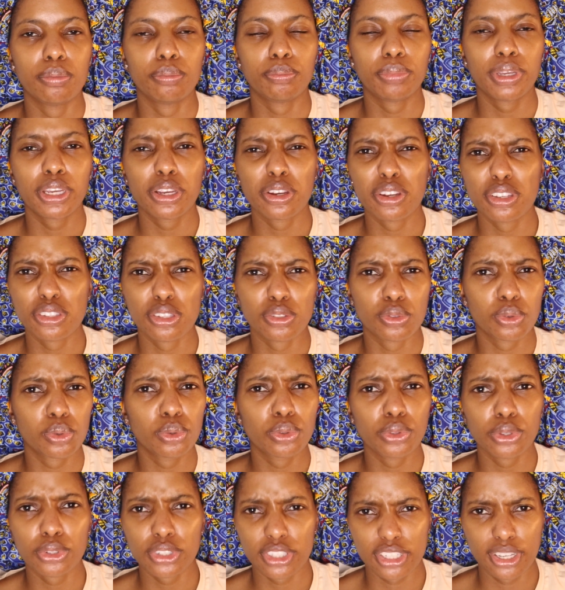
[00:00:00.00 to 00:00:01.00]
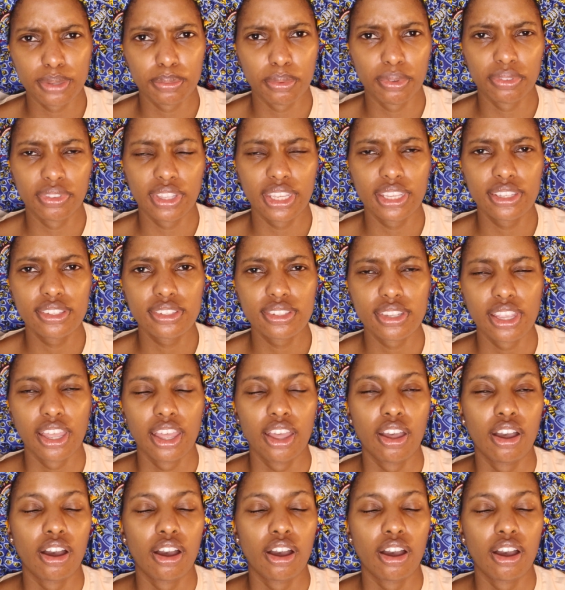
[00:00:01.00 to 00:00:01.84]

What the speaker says: periods and all those type of things.